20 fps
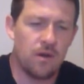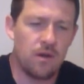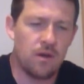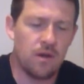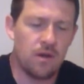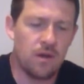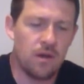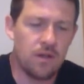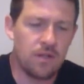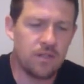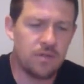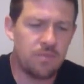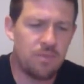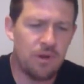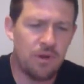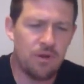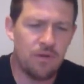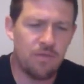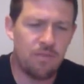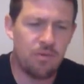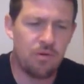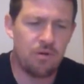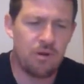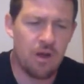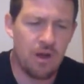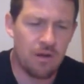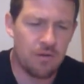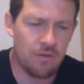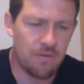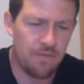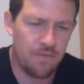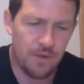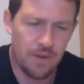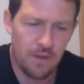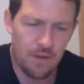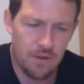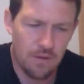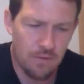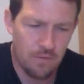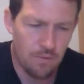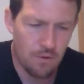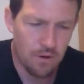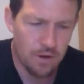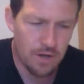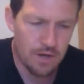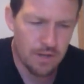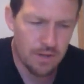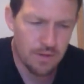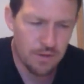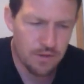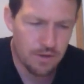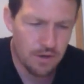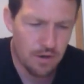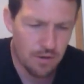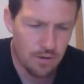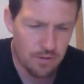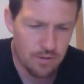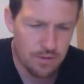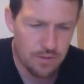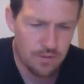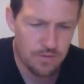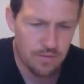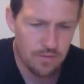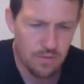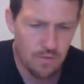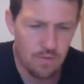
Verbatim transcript: a, a spirit of pornography working in the church,